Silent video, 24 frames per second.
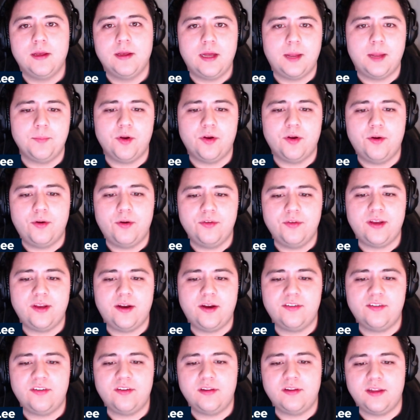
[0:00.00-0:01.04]
I'm your host,
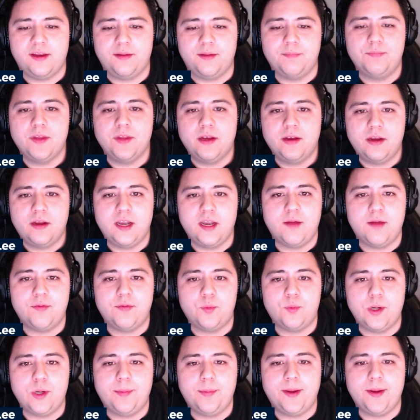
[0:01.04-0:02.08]
Harrison Lee, an avid
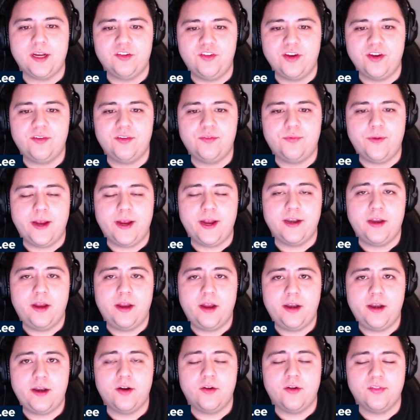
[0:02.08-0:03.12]
Winnipeg Jets fan
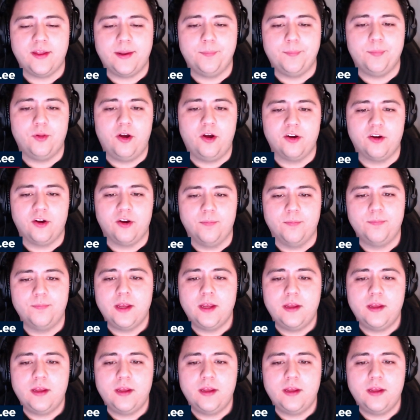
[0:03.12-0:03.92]
and an online blogger.